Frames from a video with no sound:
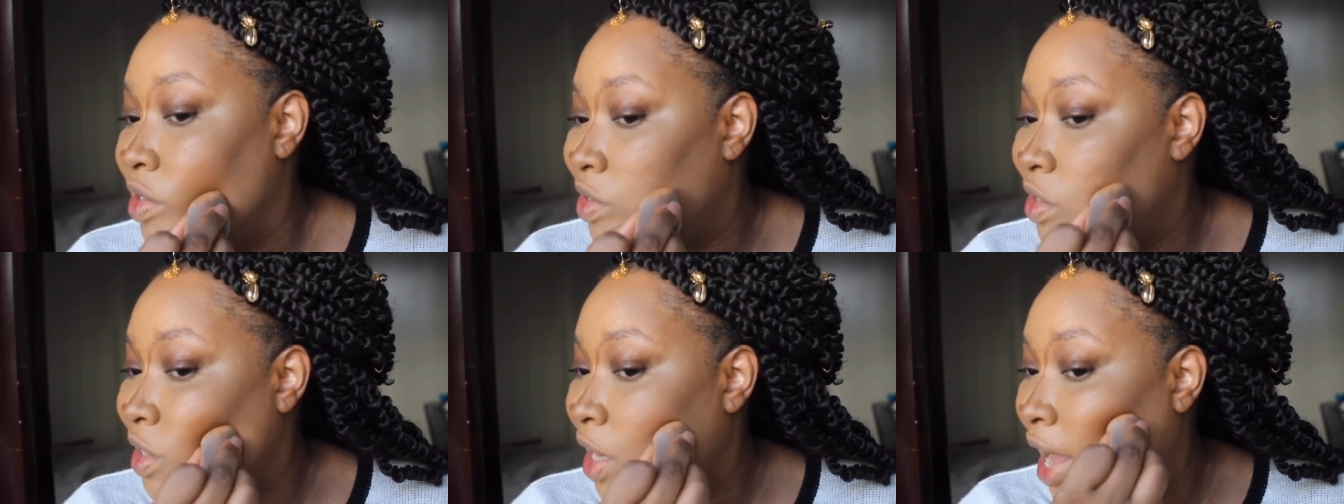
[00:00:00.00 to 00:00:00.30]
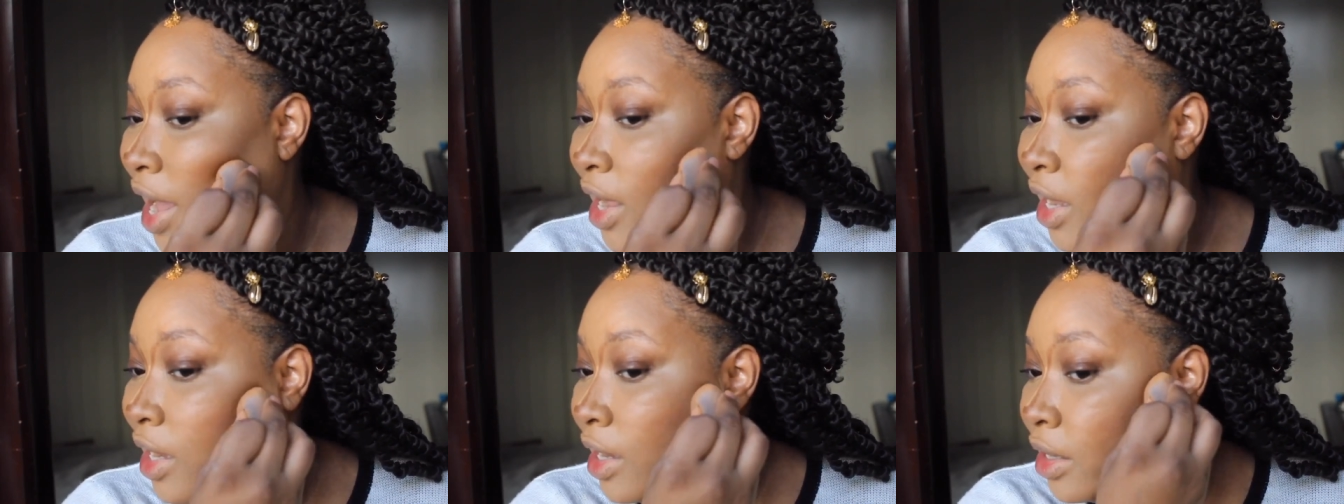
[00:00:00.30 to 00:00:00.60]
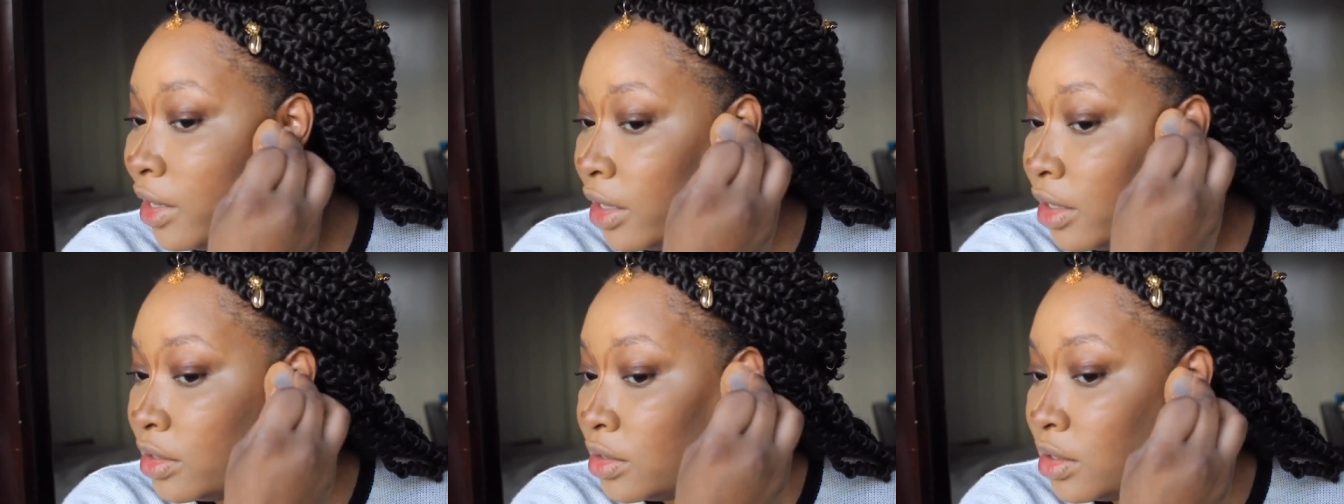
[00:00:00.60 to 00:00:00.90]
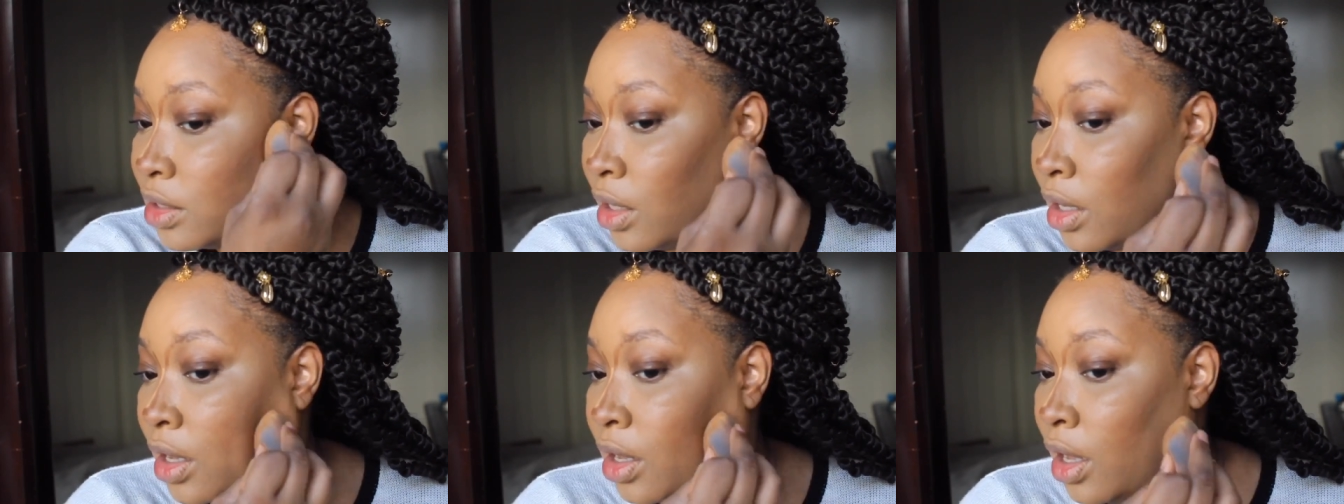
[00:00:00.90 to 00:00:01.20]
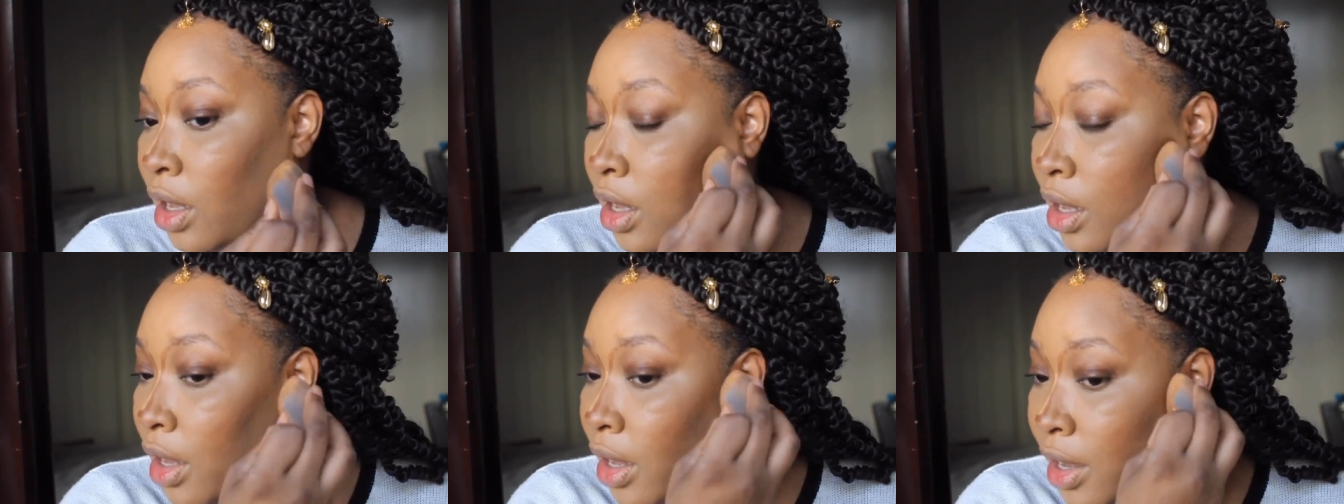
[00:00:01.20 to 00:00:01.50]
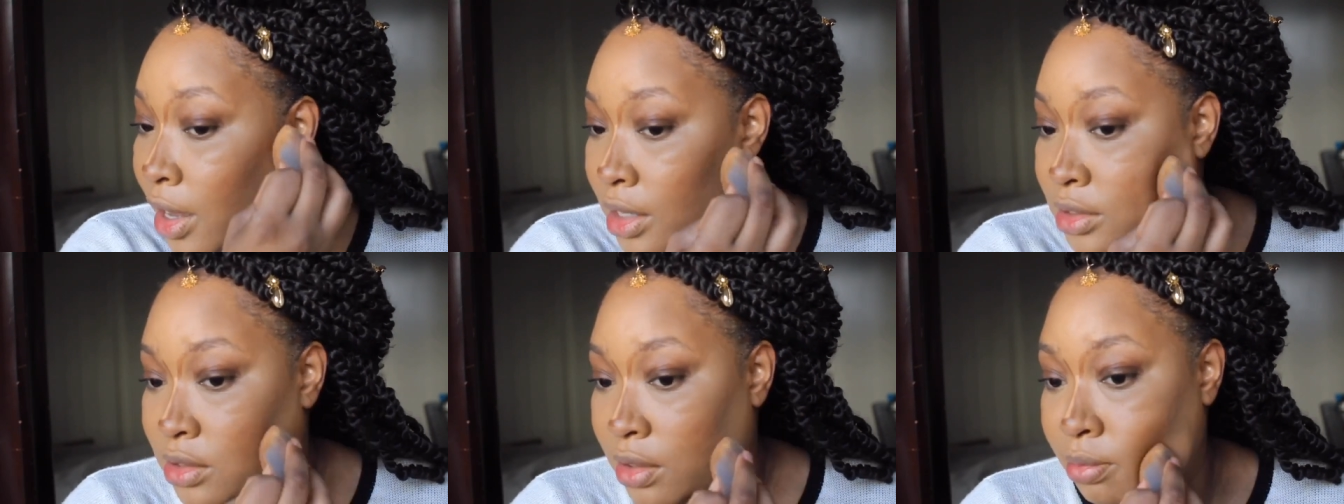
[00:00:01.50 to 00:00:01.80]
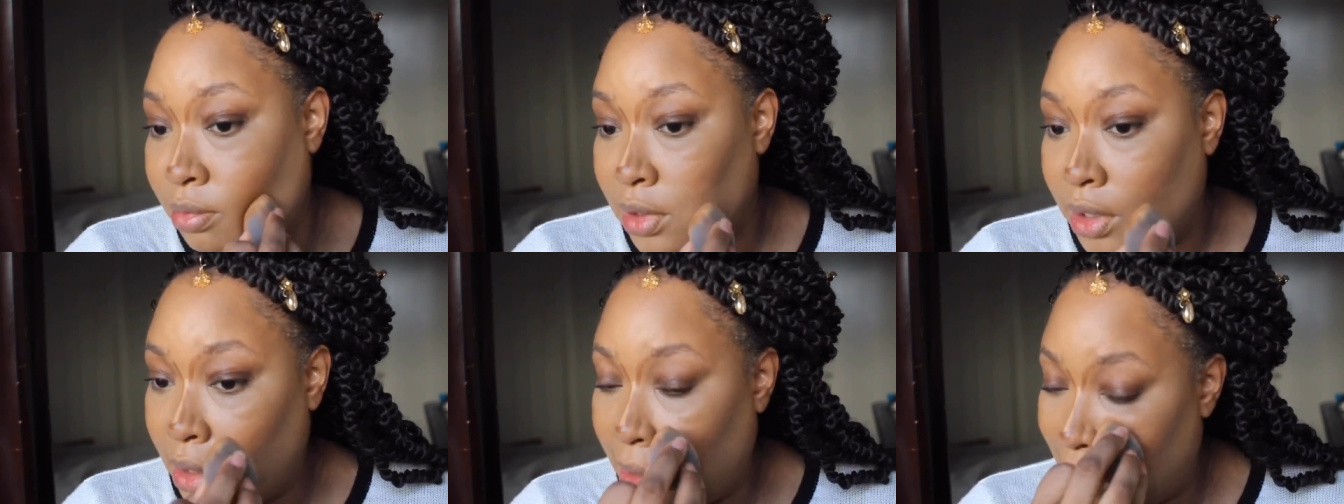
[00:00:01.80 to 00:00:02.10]
tackiness as I'm
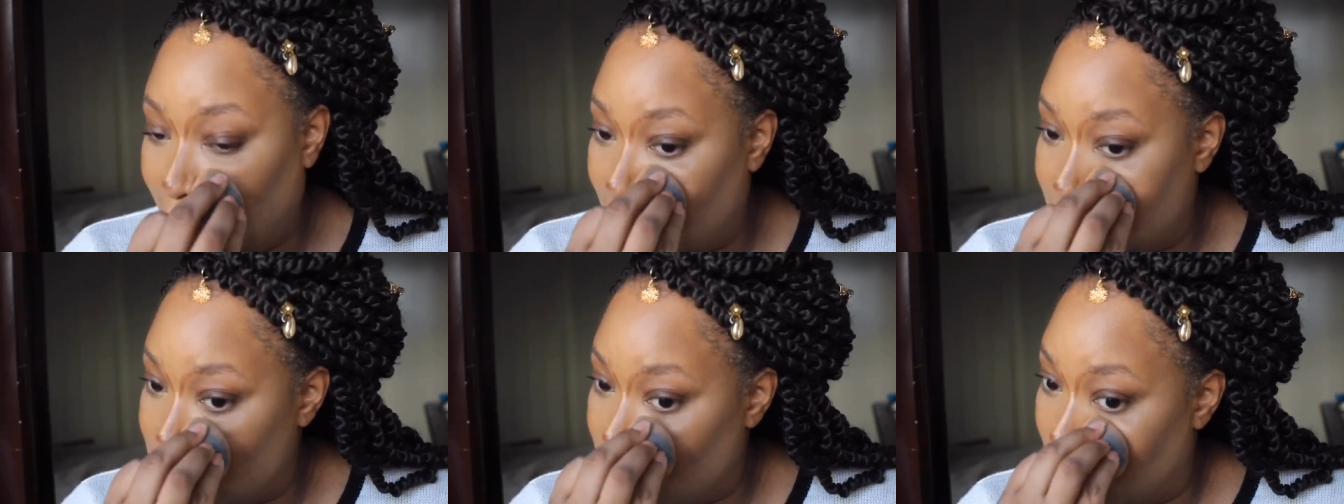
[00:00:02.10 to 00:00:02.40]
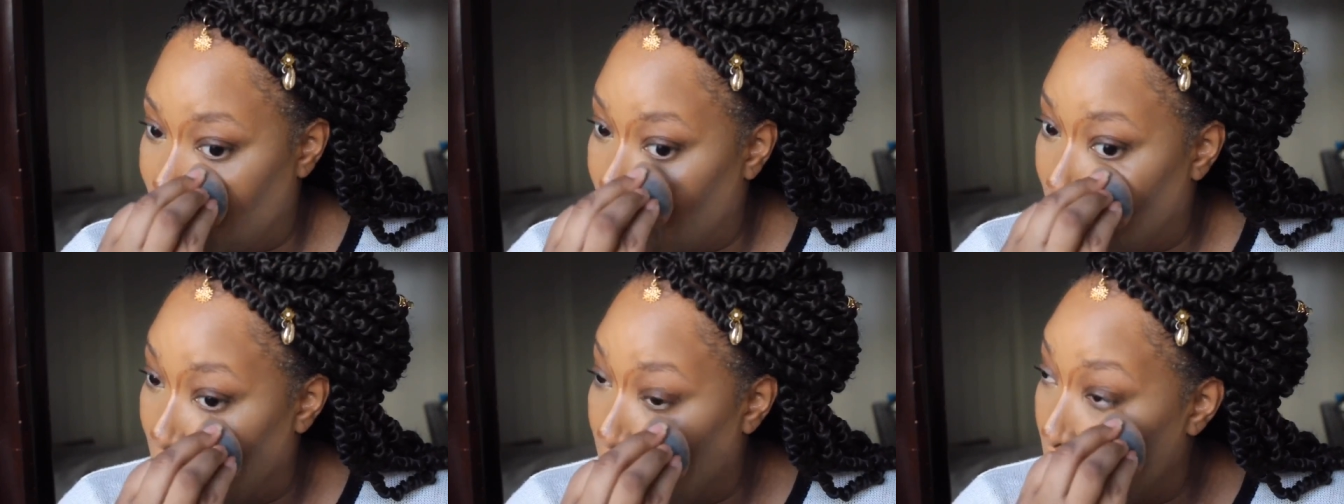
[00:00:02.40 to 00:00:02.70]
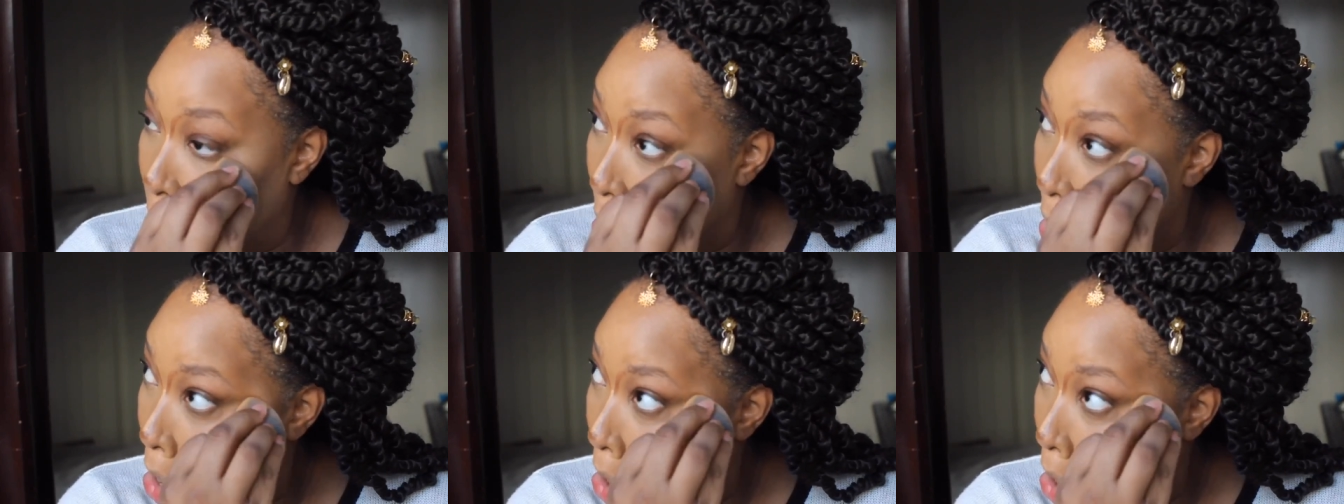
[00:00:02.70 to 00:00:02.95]
blending this in.